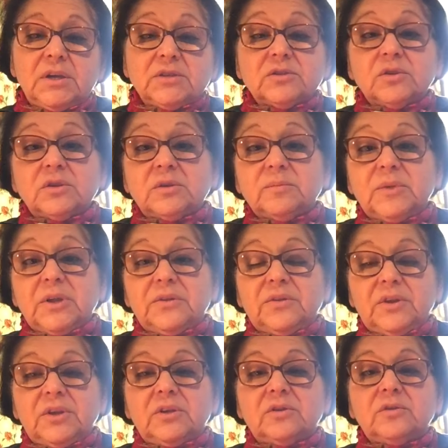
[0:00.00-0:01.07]
It's not a bad
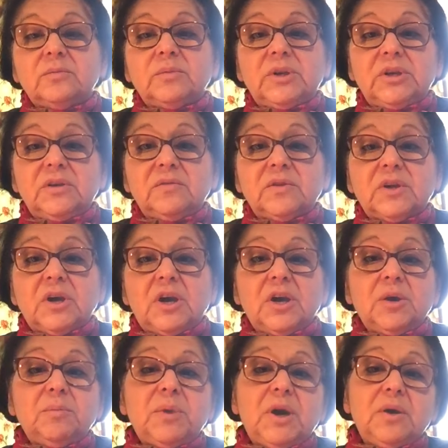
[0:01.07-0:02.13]
thing to believe in a
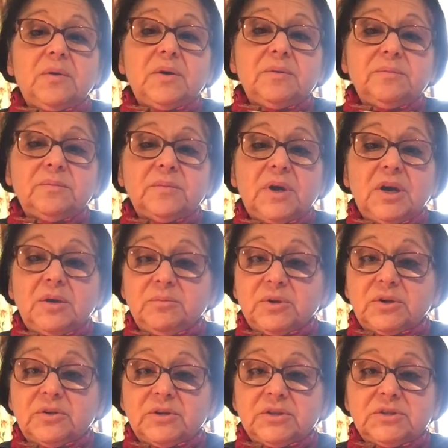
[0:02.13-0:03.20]
higher power. I'm a
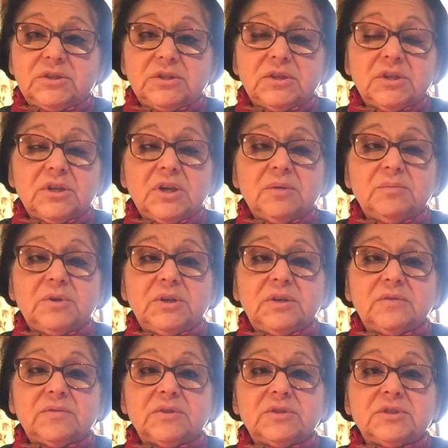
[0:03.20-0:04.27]
Christian and I
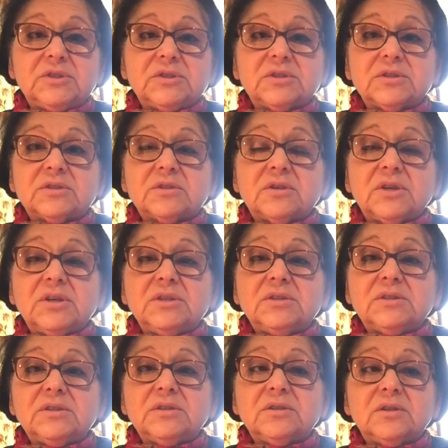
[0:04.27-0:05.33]
believe in Jesus
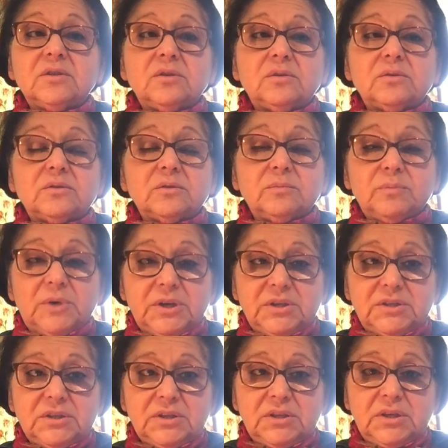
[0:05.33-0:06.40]
Christ and the Lord
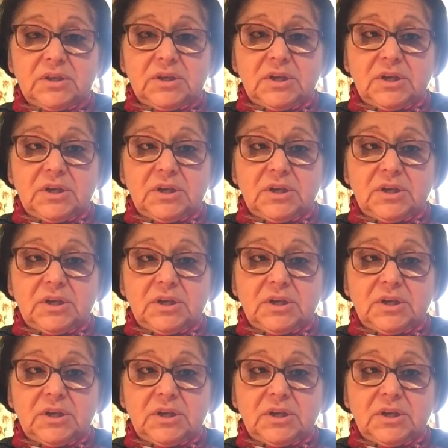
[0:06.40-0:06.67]
Almighty.